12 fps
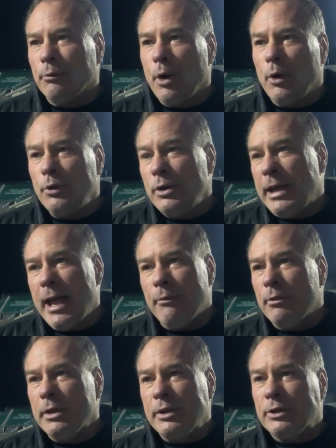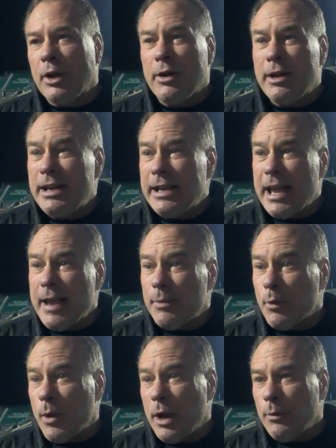road and you can't really start any game
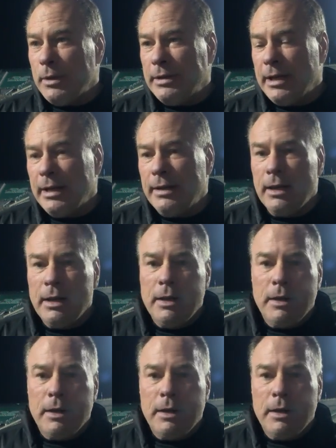the way we did